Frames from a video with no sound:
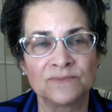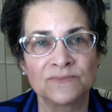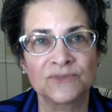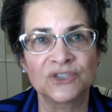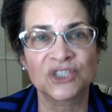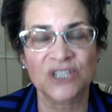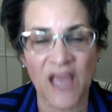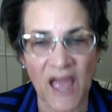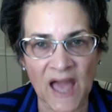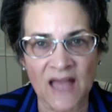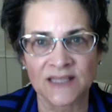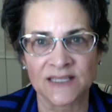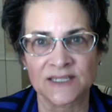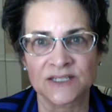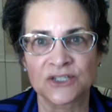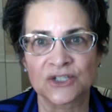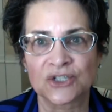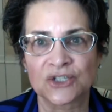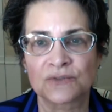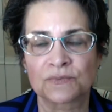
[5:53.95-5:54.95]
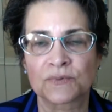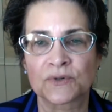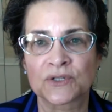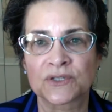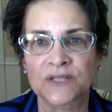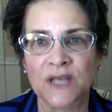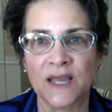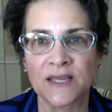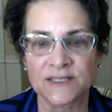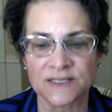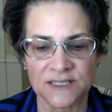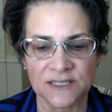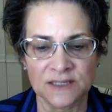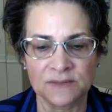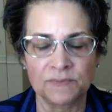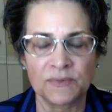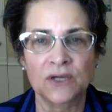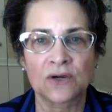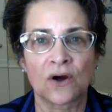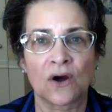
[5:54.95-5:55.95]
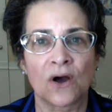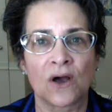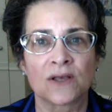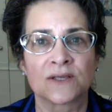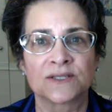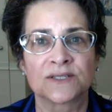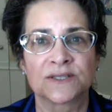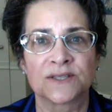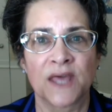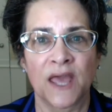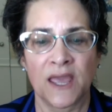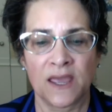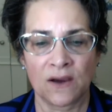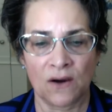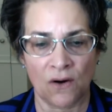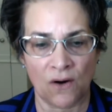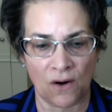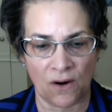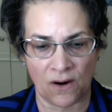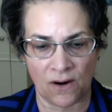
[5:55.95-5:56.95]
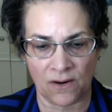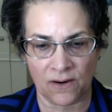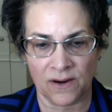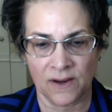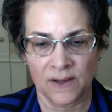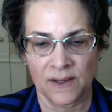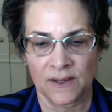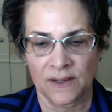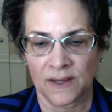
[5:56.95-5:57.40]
challenged precisely because they are,